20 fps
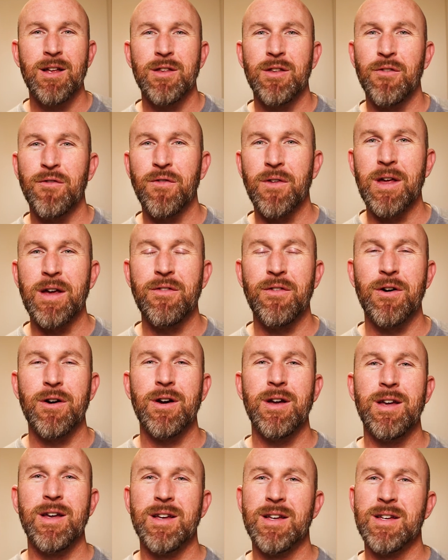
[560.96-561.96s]
The
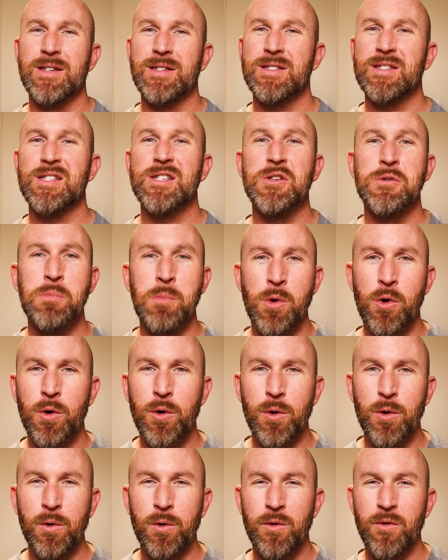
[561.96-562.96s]
flavor is
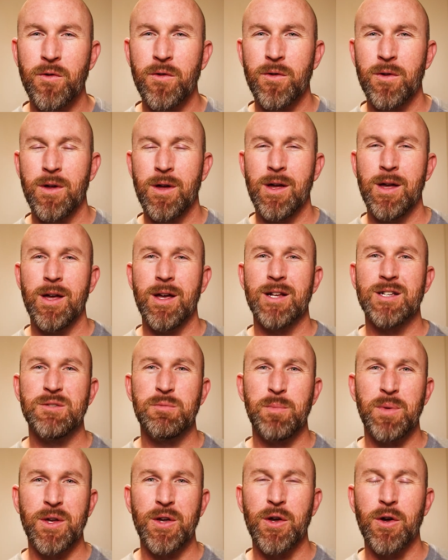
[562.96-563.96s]
smooth, it's
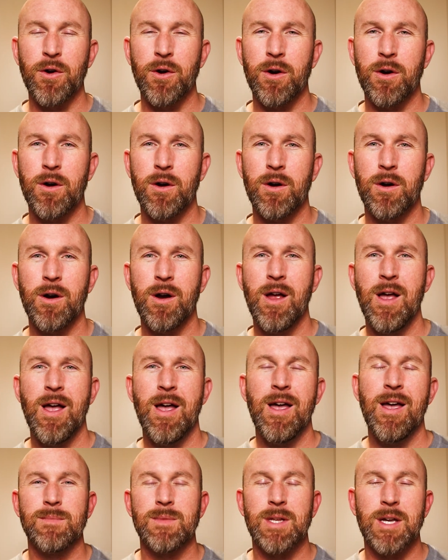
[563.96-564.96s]
pure.
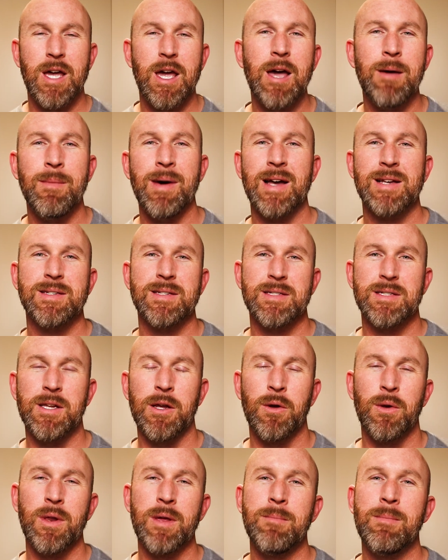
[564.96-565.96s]
The Chem Ex is
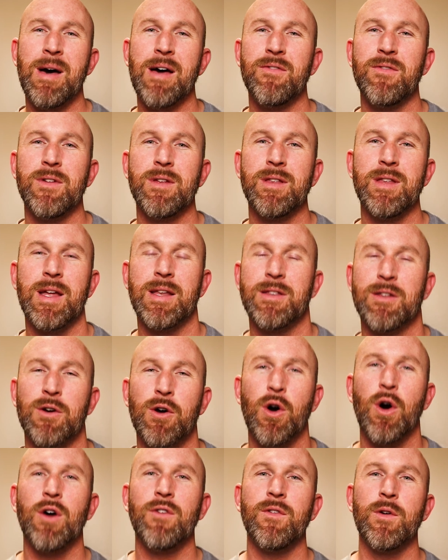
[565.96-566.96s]
the only method that the
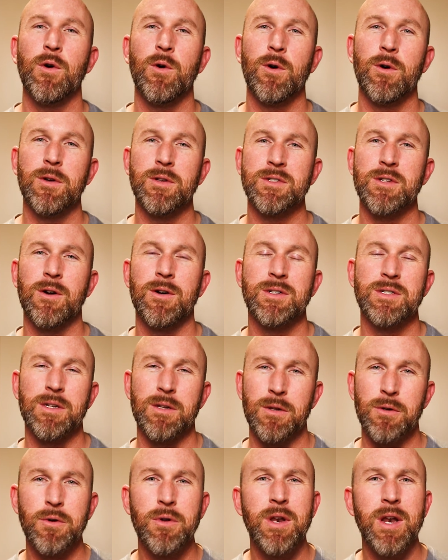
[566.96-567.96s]
coffee oils aren't
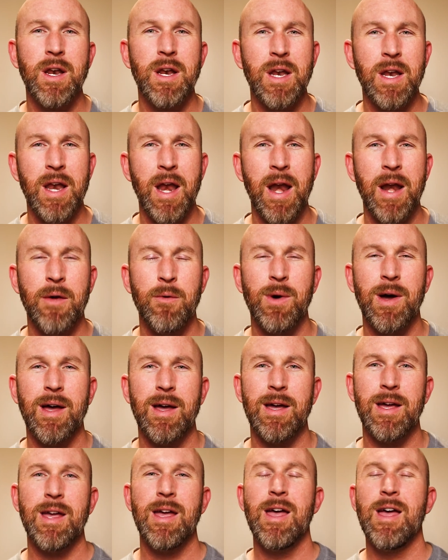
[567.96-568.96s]
diluted in any
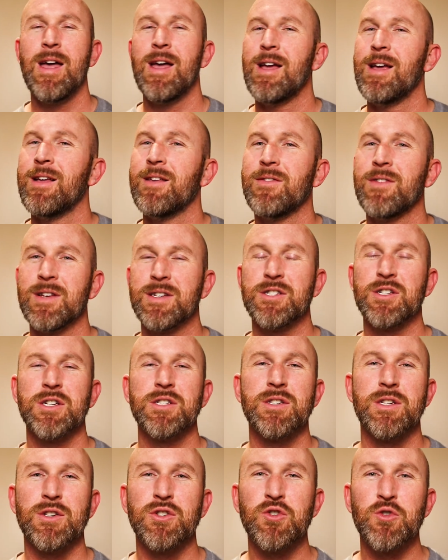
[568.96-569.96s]
way. It's
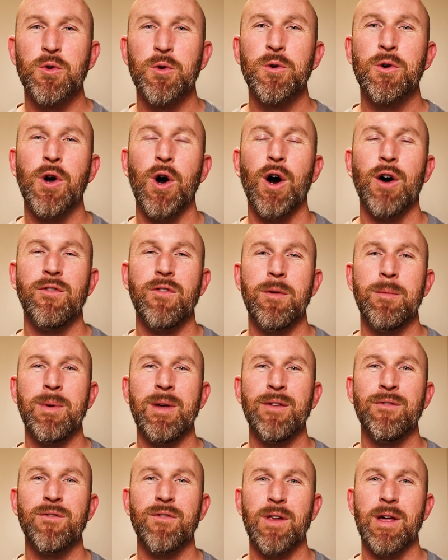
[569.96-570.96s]
just the true coffee
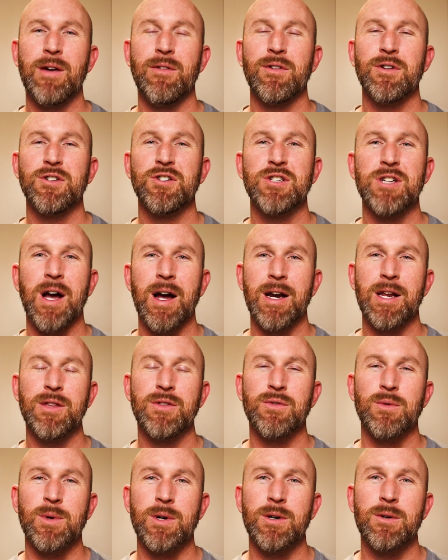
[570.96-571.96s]
bean flavor shining
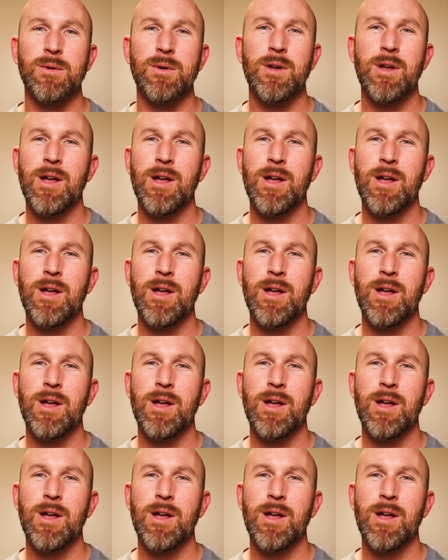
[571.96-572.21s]
through.